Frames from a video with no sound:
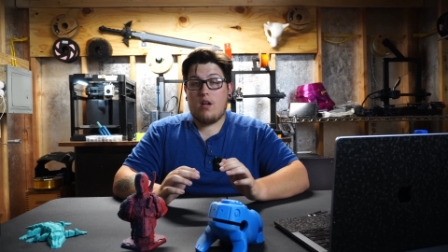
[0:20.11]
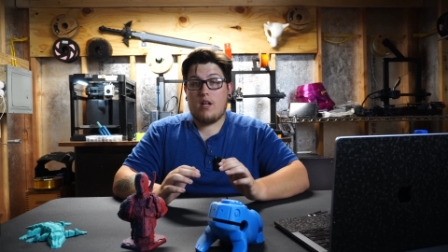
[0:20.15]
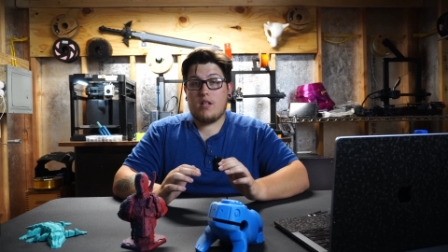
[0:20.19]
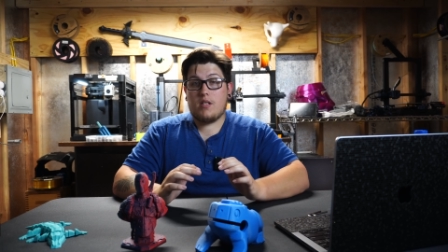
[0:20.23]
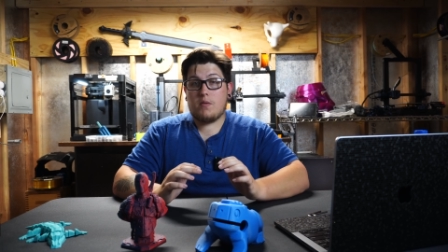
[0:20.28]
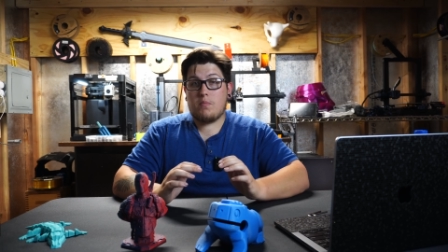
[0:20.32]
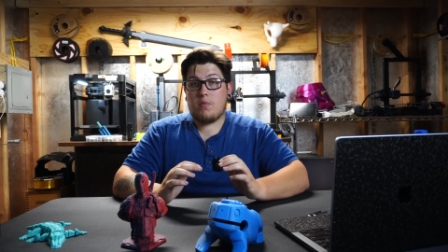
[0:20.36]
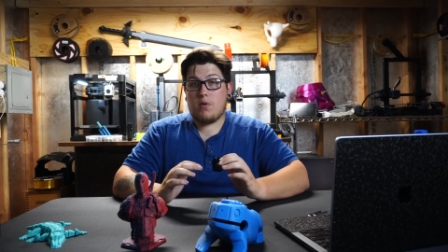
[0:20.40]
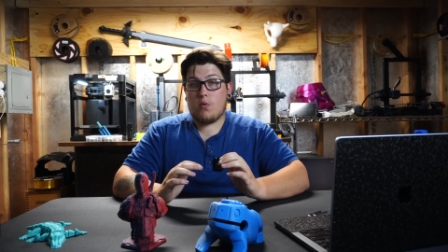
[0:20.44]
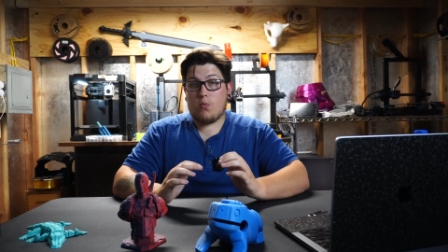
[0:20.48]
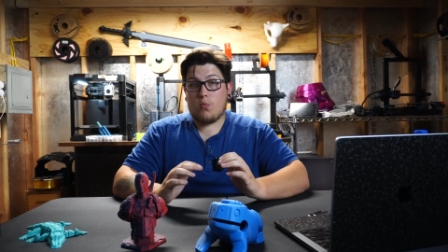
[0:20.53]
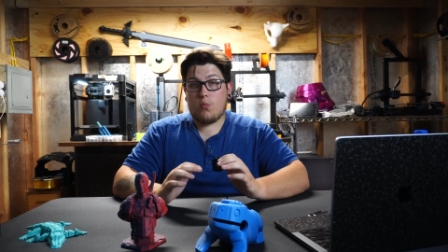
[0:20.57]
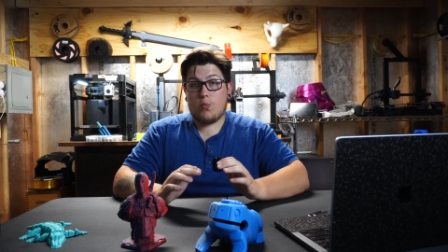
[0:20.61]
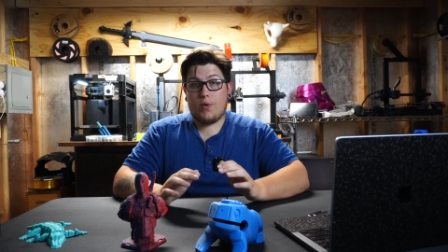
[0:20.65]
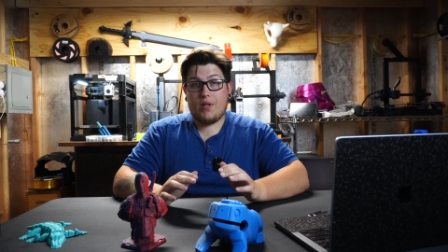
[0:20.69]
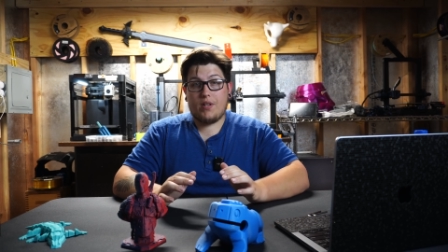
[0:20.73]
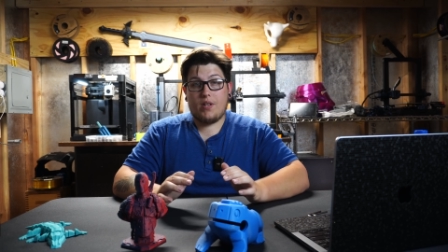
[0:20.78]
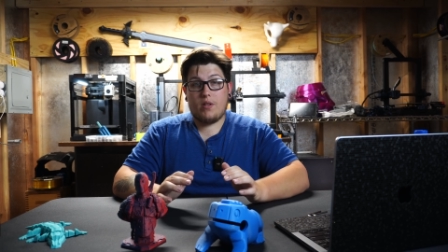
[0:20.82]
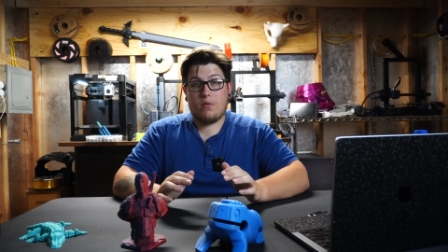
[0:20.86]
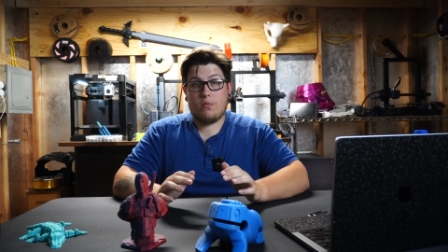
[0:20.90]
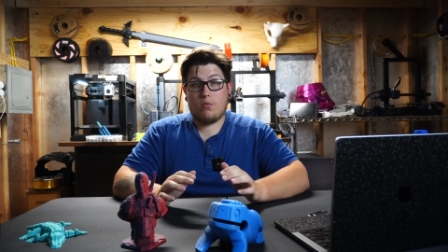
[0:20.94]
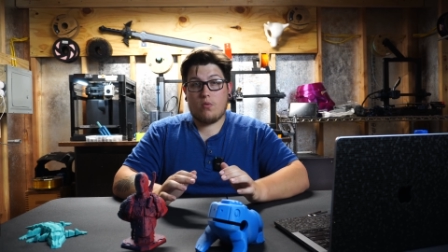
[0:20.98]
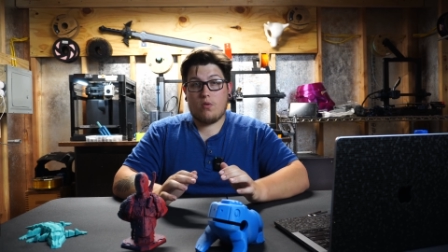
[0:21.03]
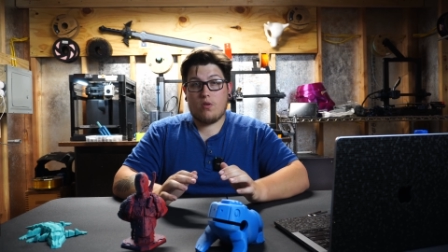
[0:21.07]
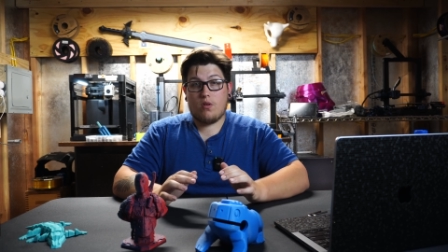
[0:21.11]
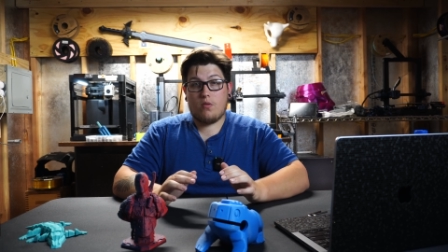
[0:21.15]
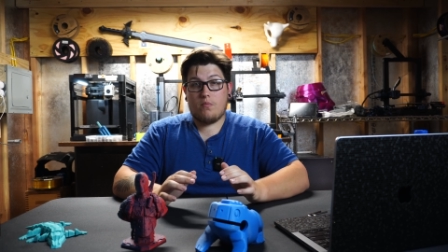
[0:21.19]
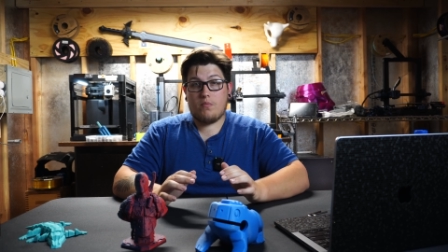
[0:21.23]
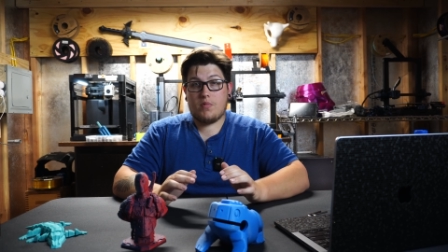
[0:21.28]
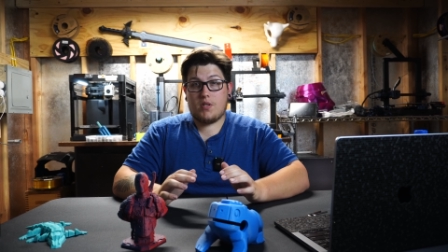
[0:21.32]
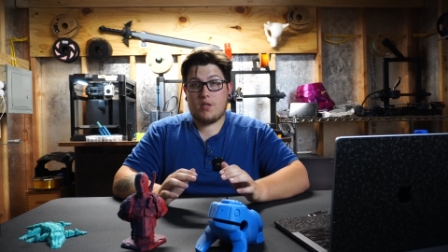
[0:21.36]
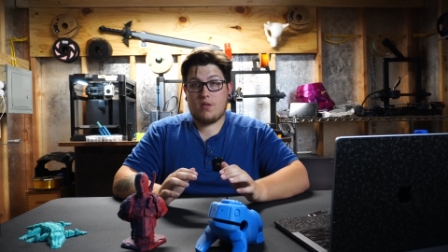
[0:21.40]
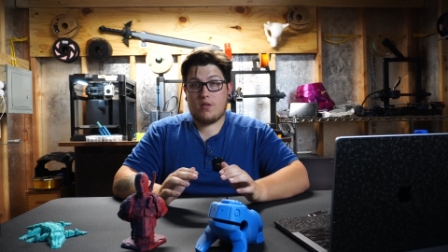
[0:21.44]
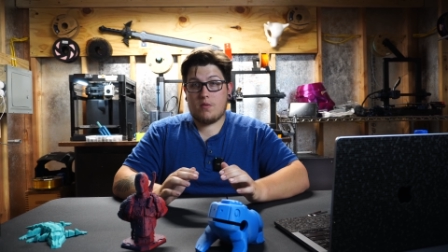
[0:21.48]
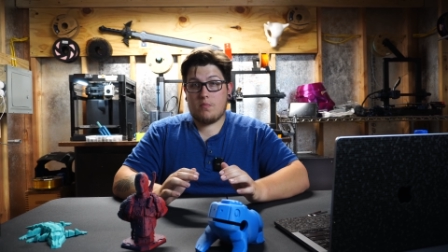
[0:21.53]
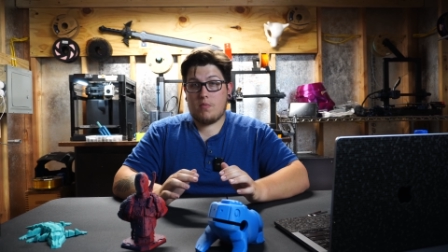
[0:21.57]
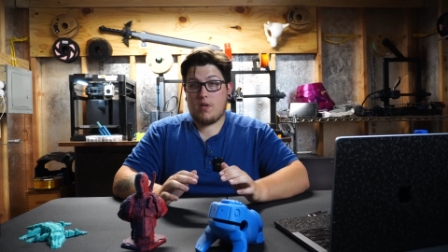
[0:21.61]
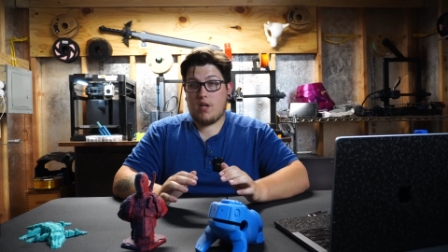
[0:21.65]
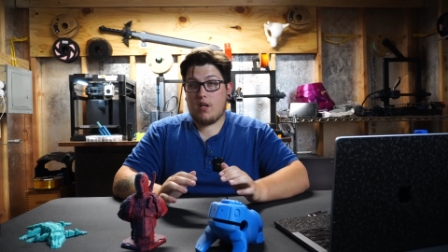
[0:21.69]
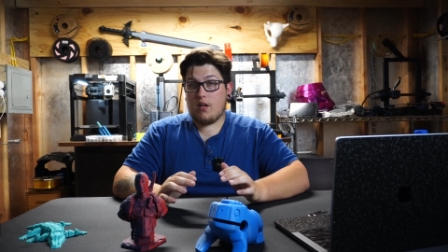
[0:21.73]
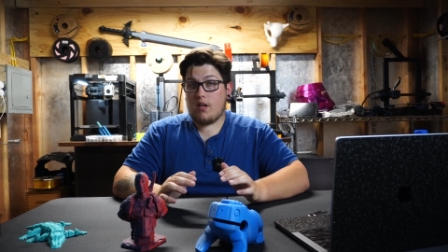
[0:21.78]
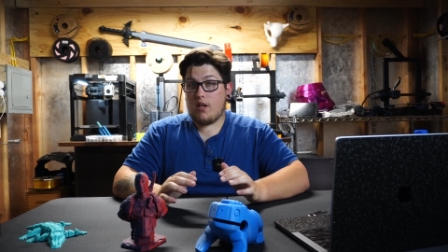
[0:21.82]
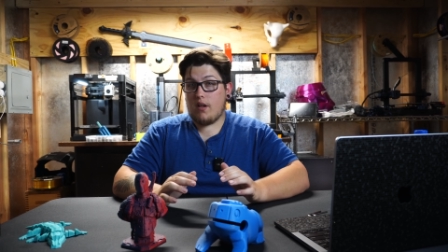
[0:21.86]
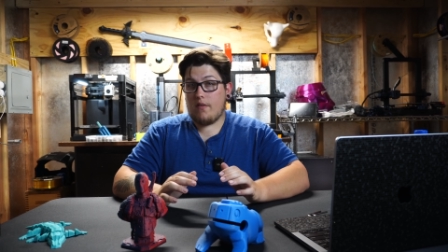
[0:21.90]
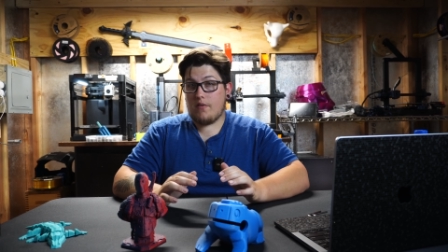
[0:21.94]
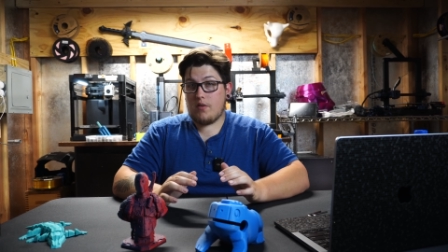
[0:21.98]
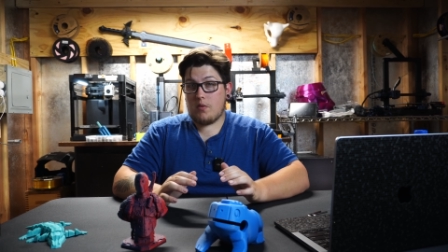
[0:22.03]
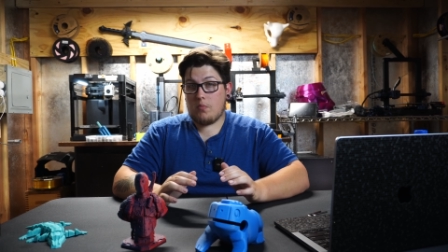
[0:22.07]
It's been really warm, so it's been
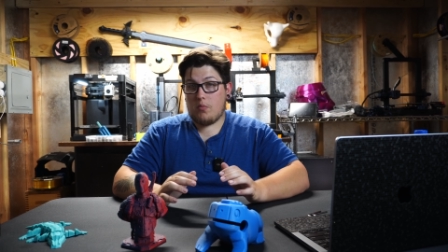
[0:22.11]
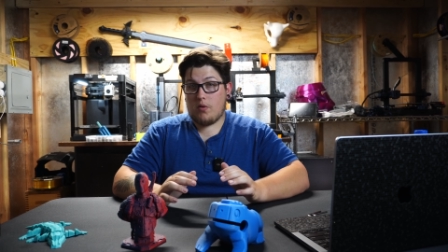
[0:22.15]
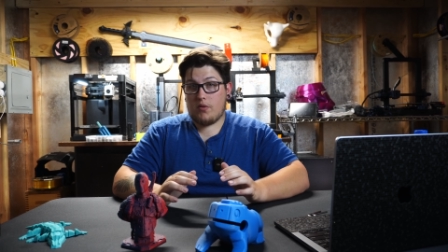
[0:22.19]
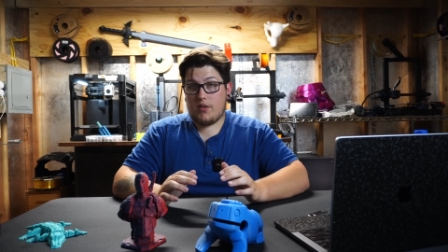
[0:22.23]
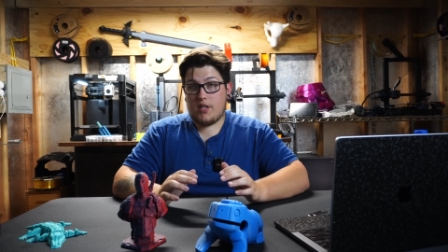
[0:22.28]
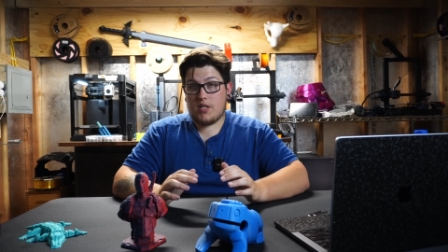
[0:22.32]
uncomfortable.